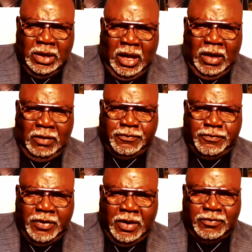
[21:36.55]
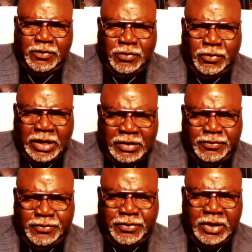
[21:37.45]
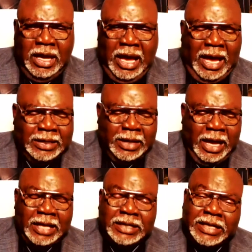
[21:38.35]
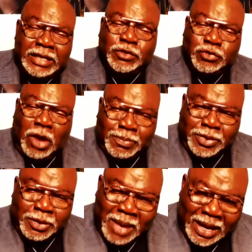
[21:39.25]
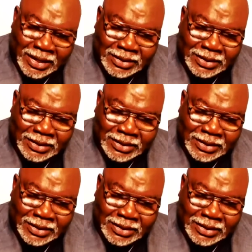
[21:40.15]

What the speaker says: of grief and didn't drop the mic.